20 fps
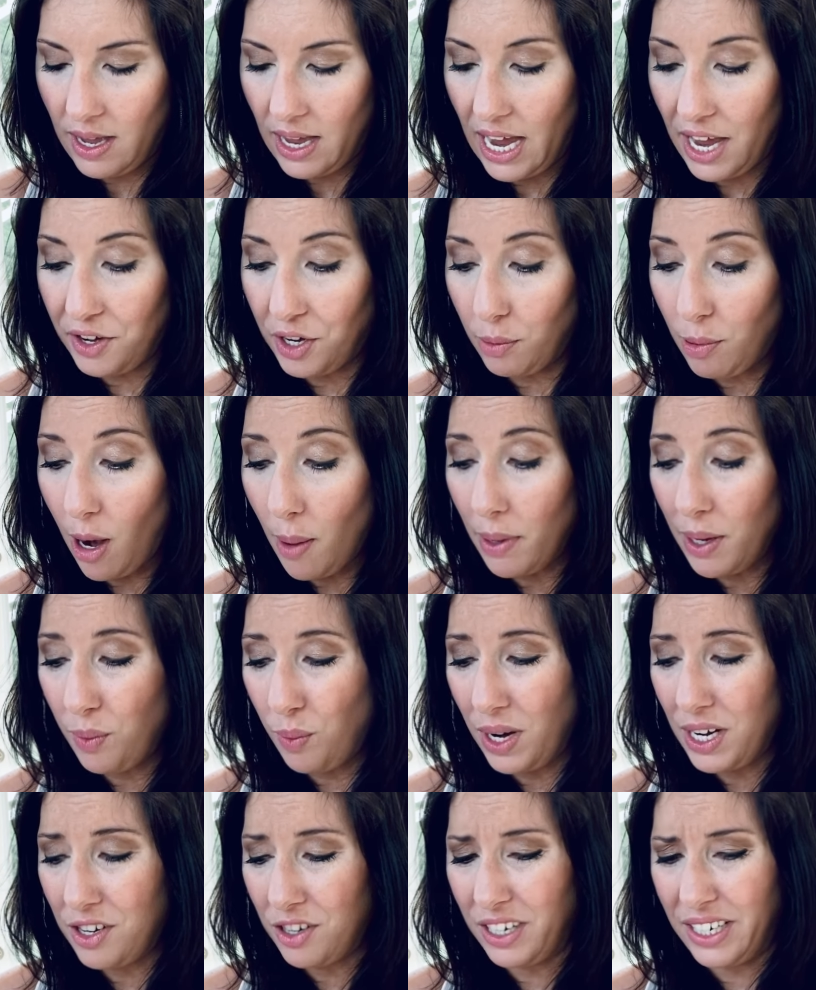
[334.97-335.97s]
And you're probably
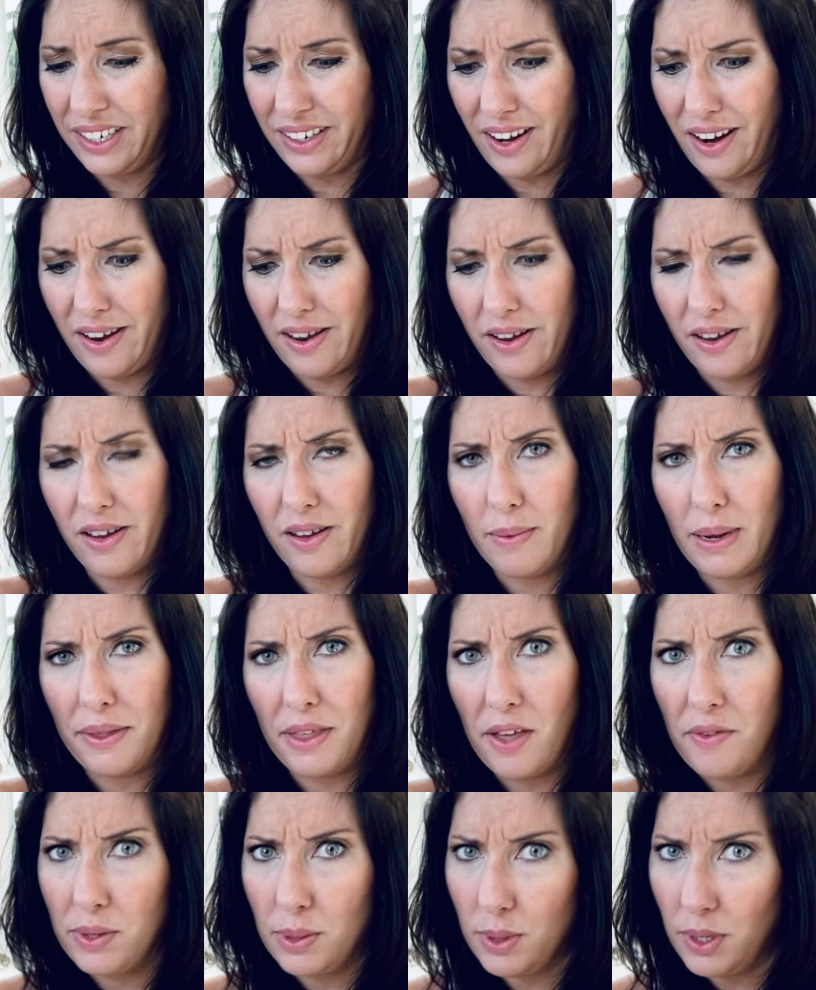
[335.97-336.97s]
wondering, um, I
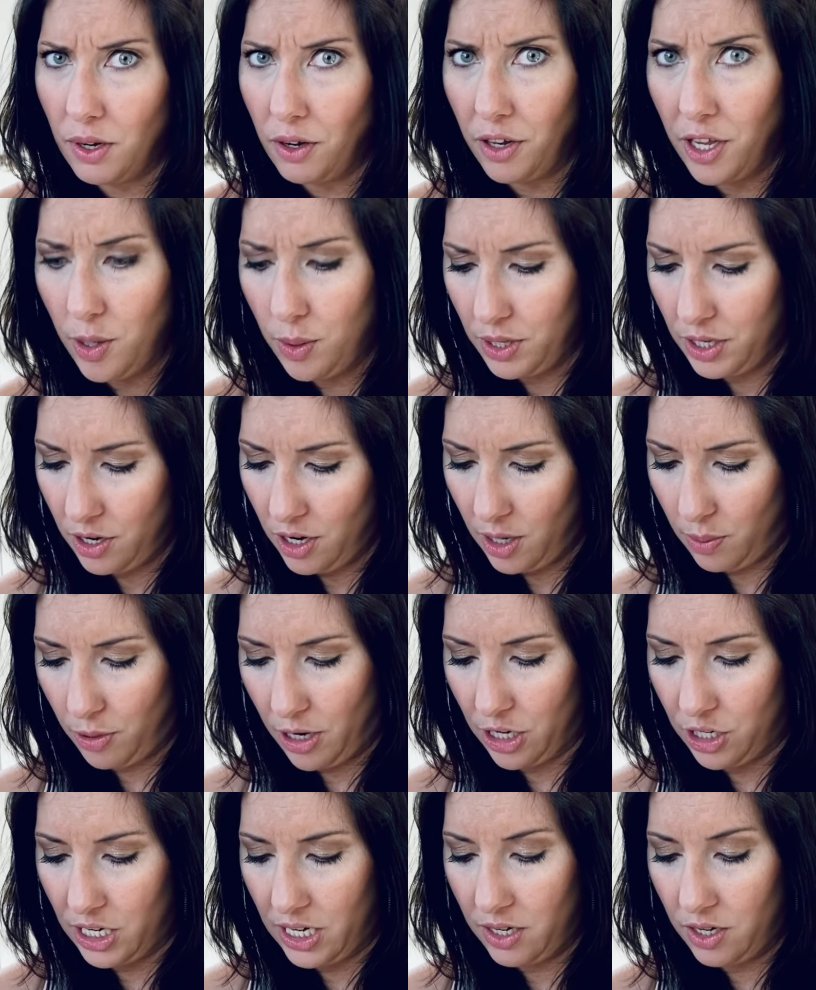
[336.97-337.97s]
thought this was our glow in the dark
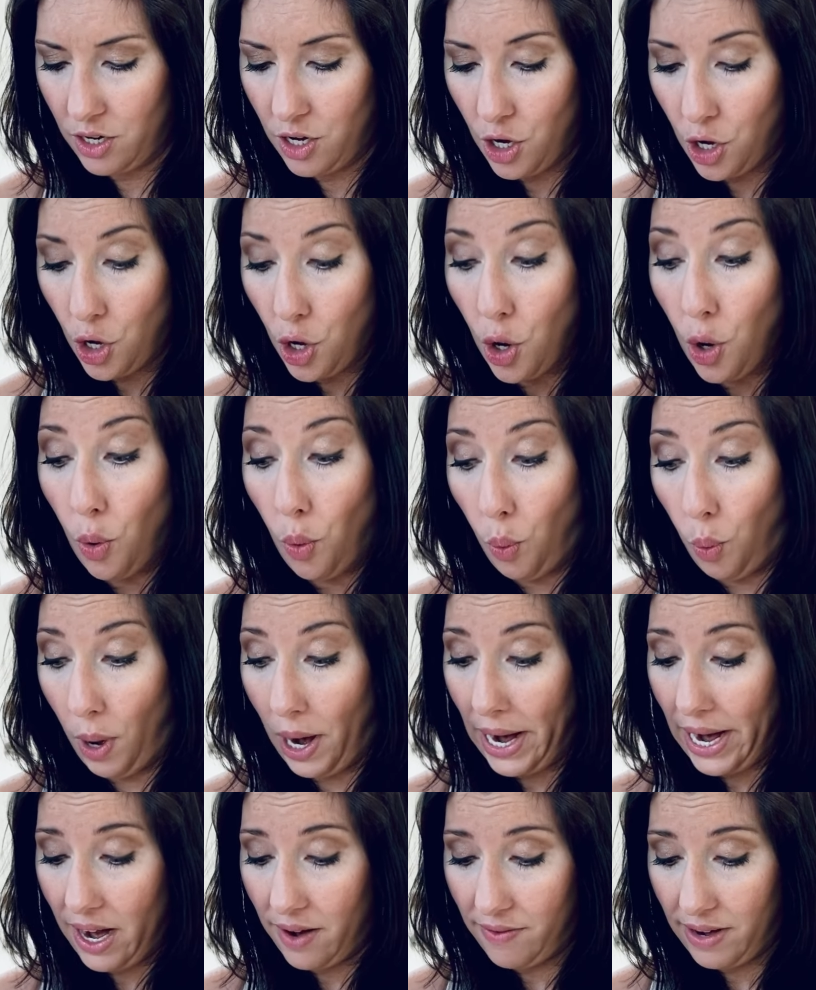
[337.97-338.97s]
project.
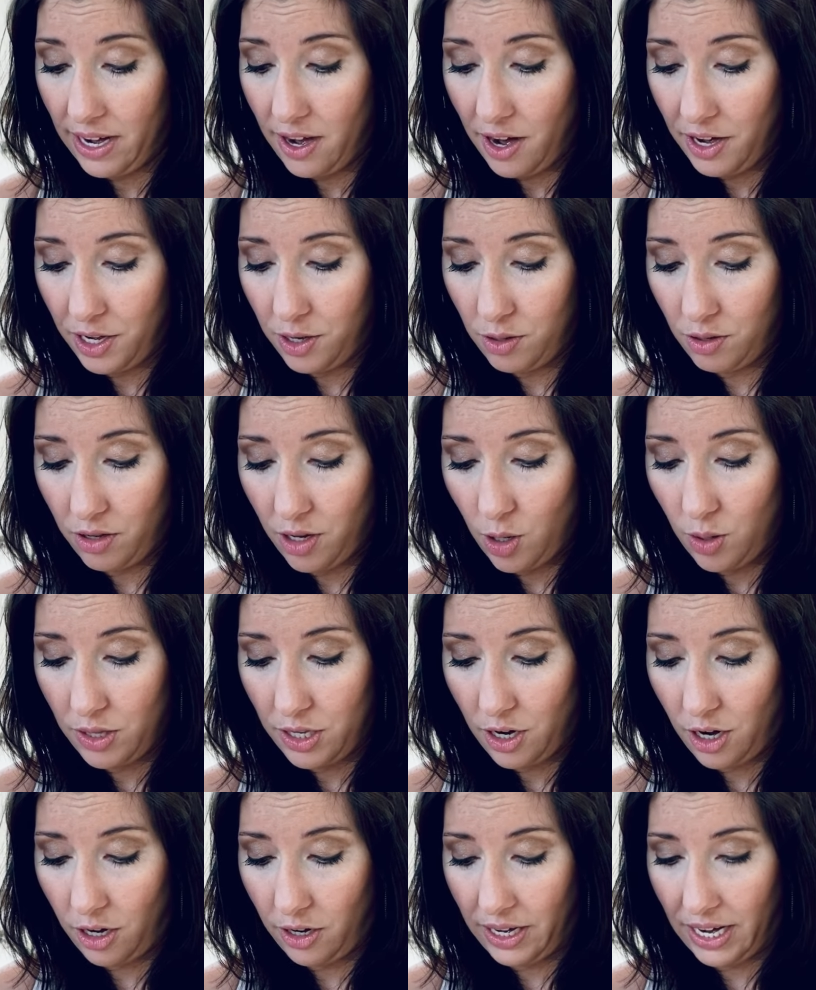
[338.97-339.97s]
Why have I not used glow in the
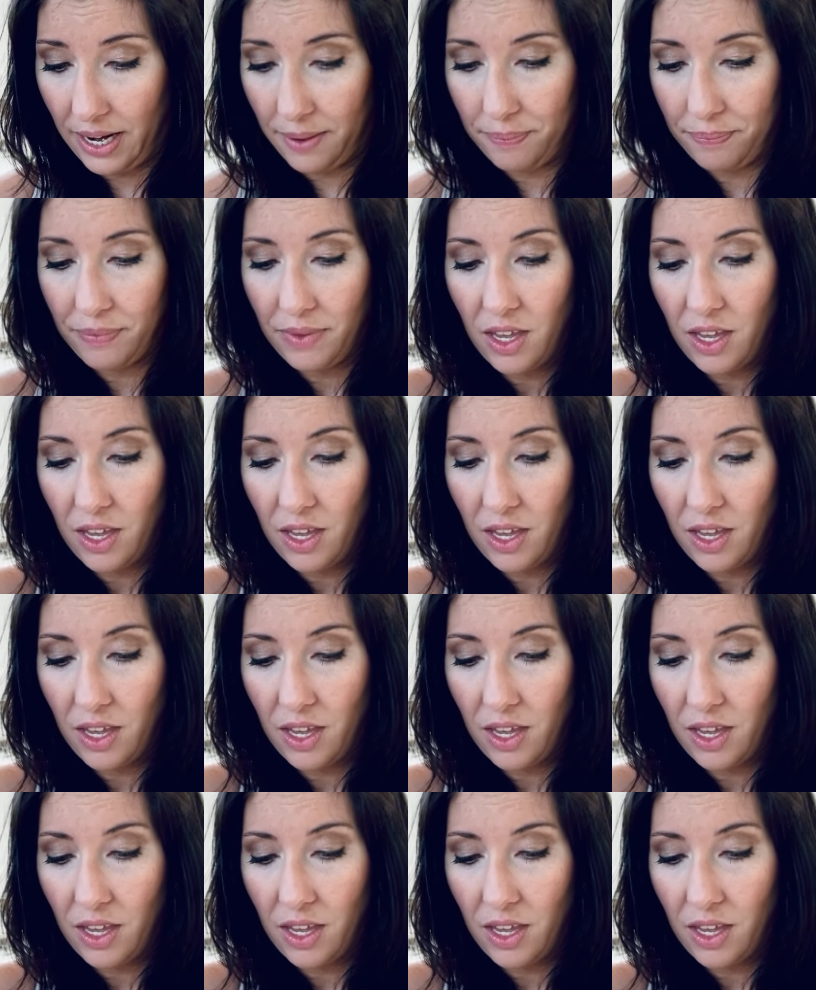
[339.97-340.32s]
dark yet?